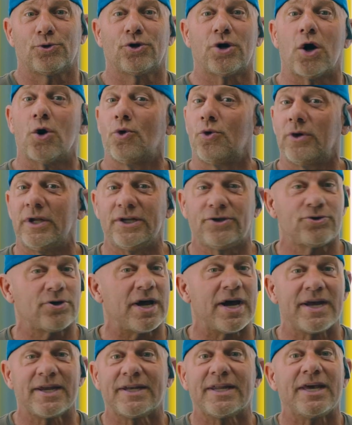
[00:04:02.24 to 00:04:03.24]
we're only
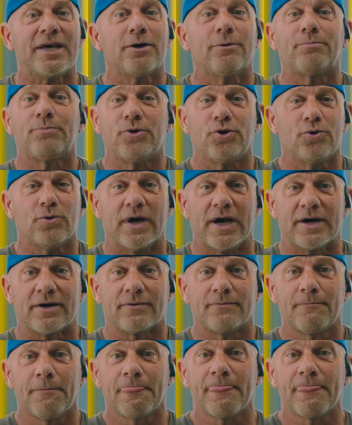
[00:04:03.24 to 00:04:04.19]
trying to help you out.